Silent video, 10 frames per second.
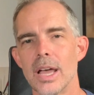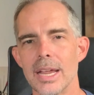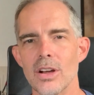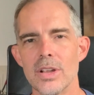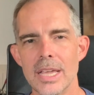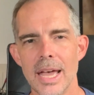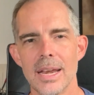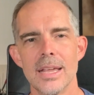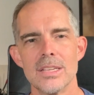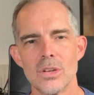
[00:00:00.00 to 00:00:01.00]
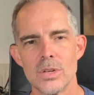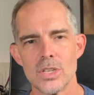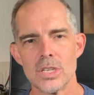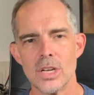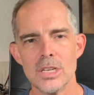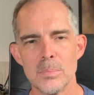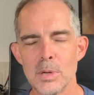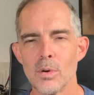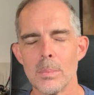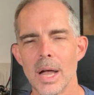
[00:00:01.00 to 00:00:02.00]
are not here yet. And so it's just good to
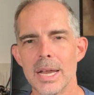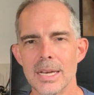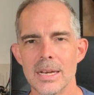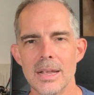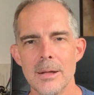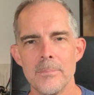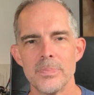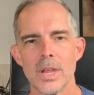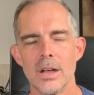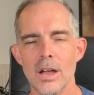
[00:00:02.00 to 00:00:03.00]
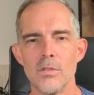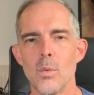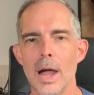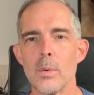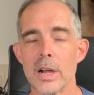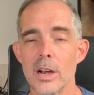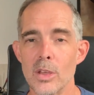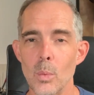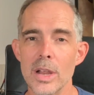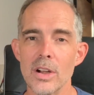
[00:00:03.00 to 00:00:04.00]
be reminded of why we're here,
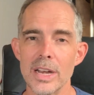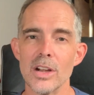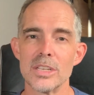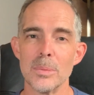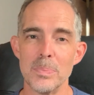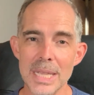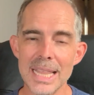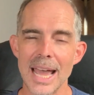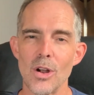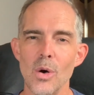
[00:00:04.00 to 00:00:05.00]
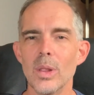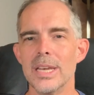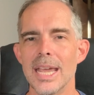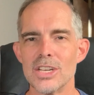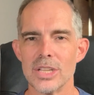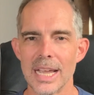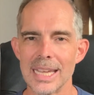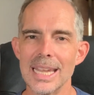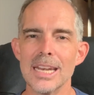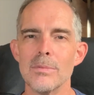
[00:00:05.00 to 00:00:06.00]
that we are here to be that holy nation,
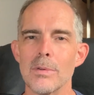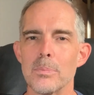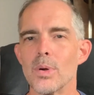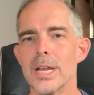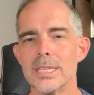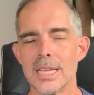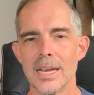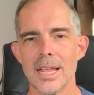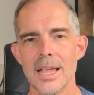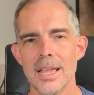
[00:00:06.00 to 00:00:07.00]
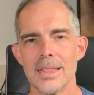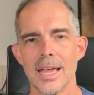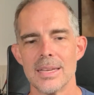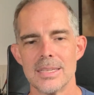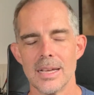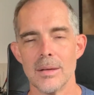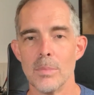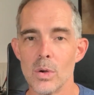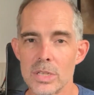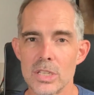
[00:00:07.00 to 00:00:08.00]
that kingdom of priests that
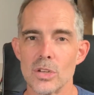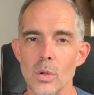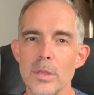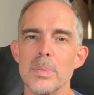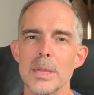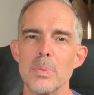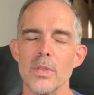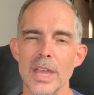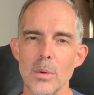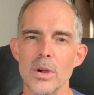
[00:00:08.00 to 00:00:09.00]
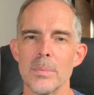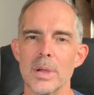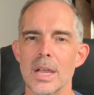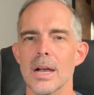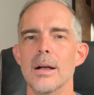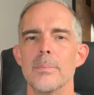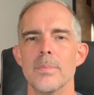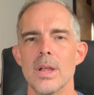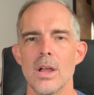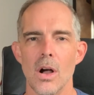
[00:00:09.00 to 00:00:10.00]
Moses told the people they were to
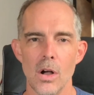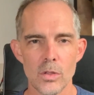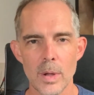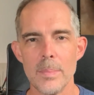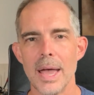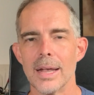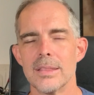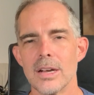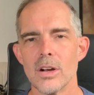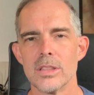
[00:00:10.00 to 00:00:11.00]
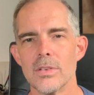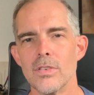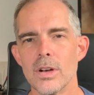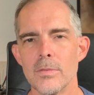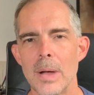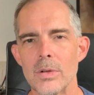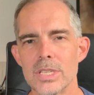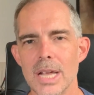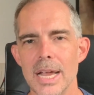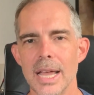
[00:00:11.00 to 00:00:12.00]
become all the way back there at the foot of Mount
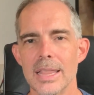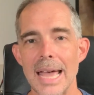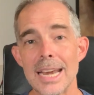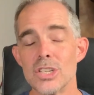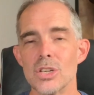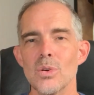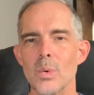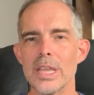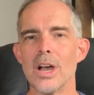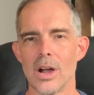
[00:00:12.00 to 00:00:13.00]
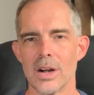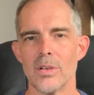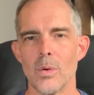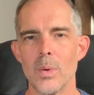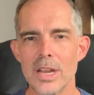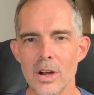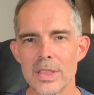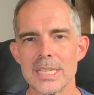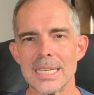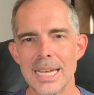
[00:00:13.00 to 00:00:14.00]
Sinai. That is who we are. We are
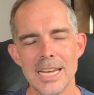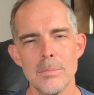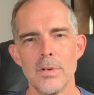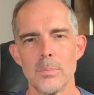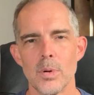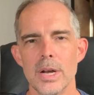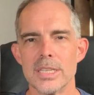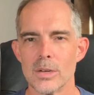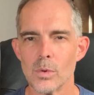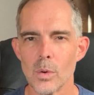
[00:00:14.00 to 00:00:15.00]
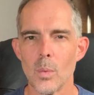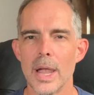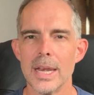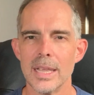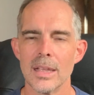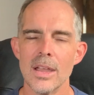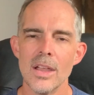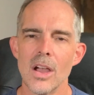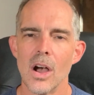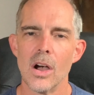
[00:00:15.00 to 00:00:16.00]
this kingdom of priests, and we're waiting
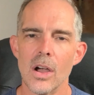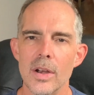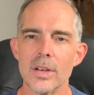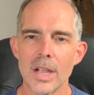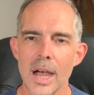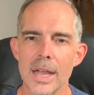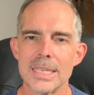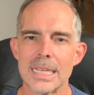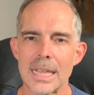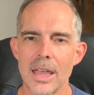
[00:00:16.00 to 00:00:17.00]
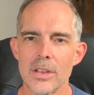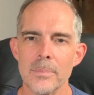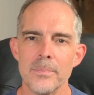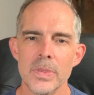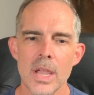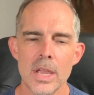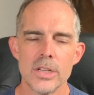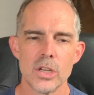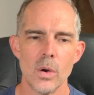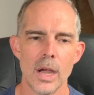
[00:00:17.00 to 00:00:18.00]
on God together.
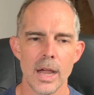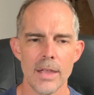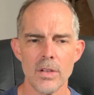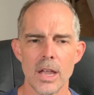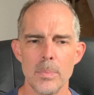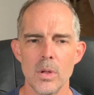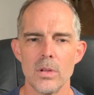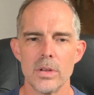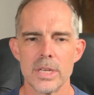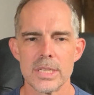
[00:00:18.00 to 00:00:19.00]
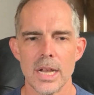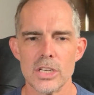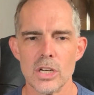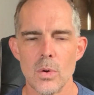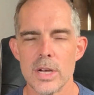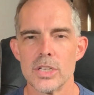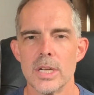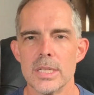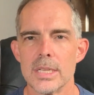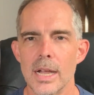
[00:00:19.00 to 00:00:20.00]
So I have a couple discussion
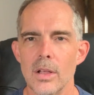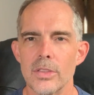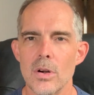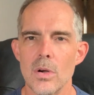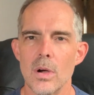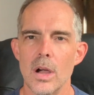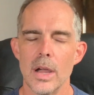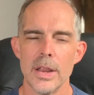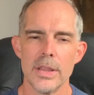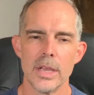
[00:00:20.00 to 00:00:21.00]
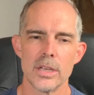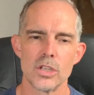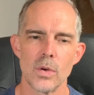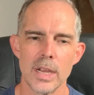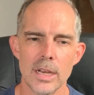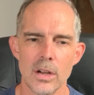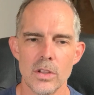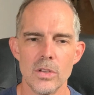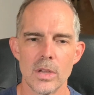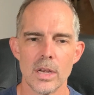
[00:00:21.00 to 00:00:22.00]
questions I'll throw on the screen here.
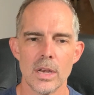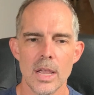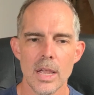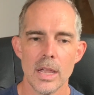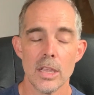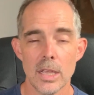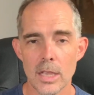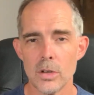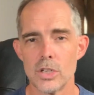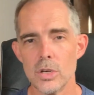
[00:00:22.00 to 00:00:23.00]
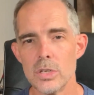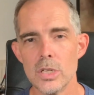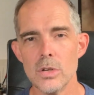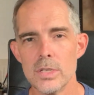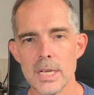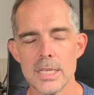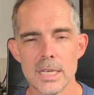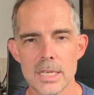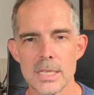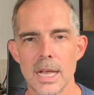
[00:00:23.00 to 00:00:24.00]
You can either choose to use these
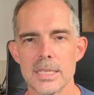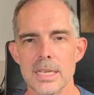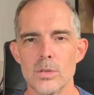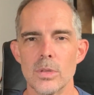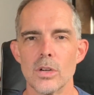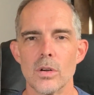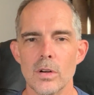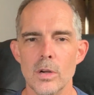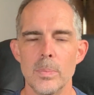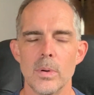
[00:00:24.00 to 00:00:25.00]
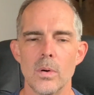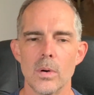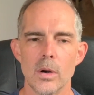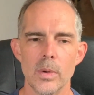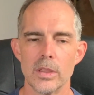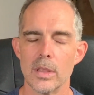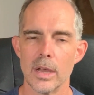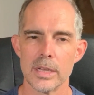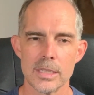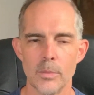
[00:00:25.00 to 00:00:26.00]
and discuss these with your group or with
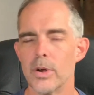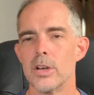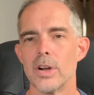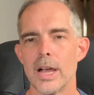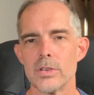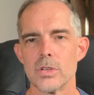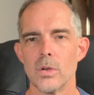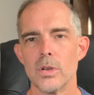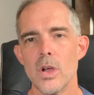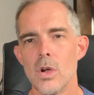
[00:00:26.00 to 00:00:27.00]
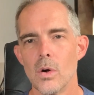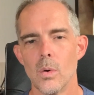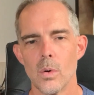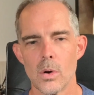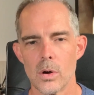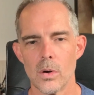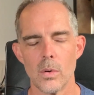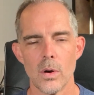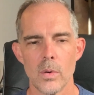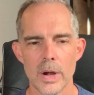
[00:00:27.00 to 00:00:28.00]
someone in your household
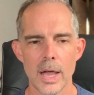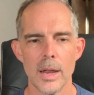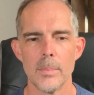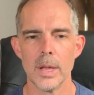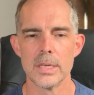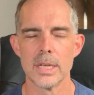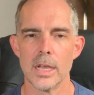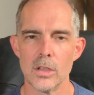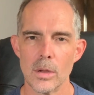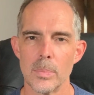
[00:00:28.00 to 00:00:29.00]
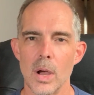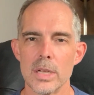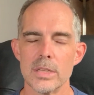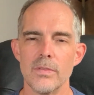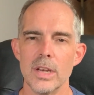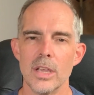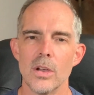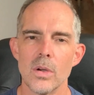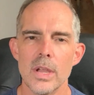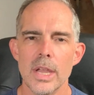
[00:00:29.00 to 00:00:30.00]
or not, but you can pause the
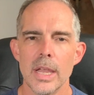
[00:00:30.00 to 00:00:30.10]
video